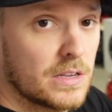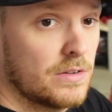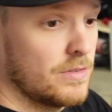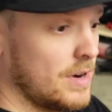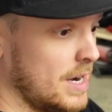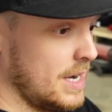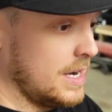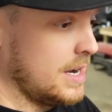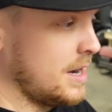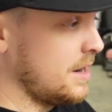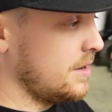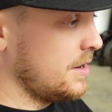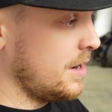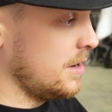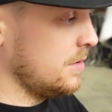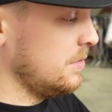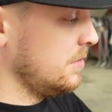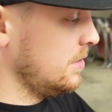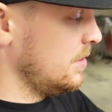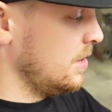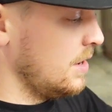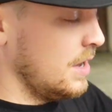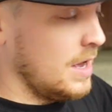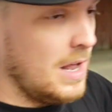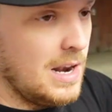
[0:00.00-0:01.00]
I really don't know.
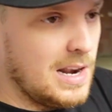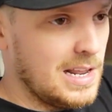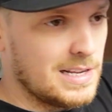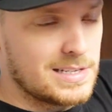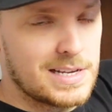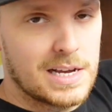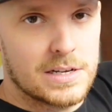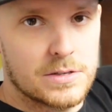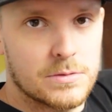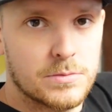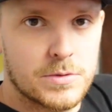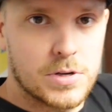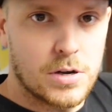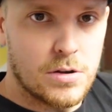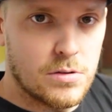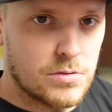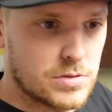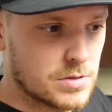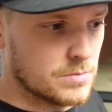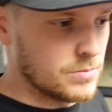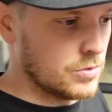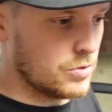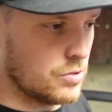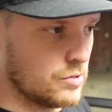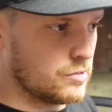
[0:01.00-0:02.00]
Let's get some tools
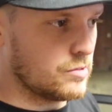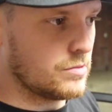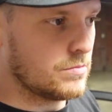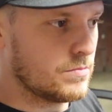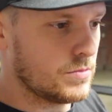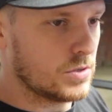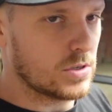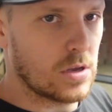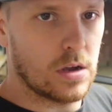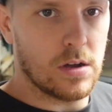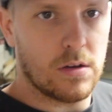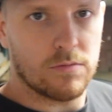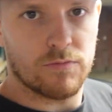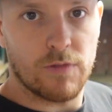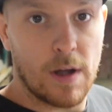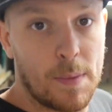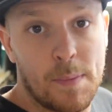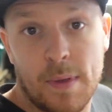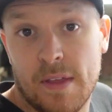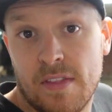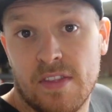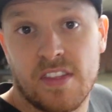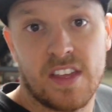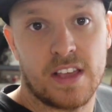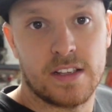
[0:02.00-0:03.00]
and we'll just start
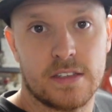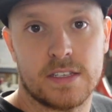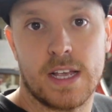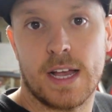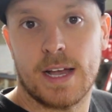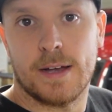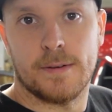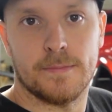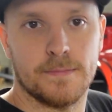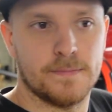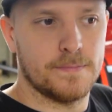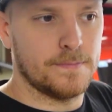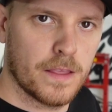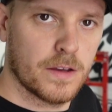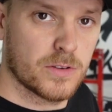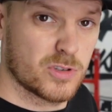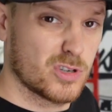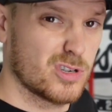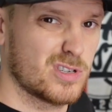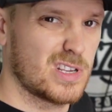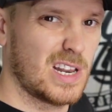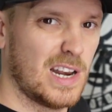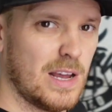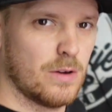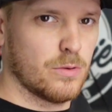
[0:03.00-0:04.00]
ripping things out.
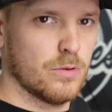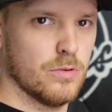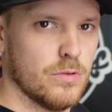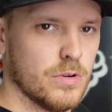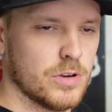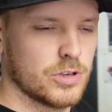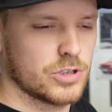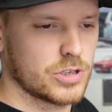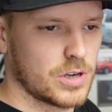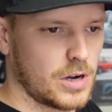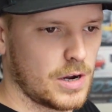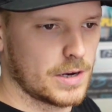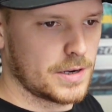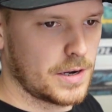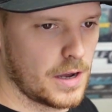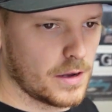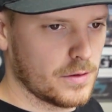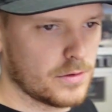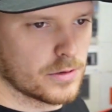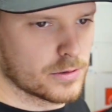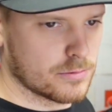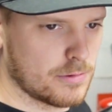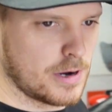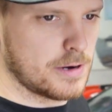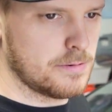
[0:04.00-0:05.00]
Just a little side note
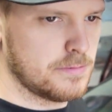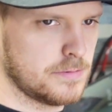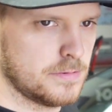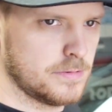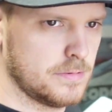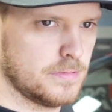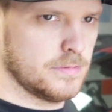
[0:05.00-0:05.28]
as well.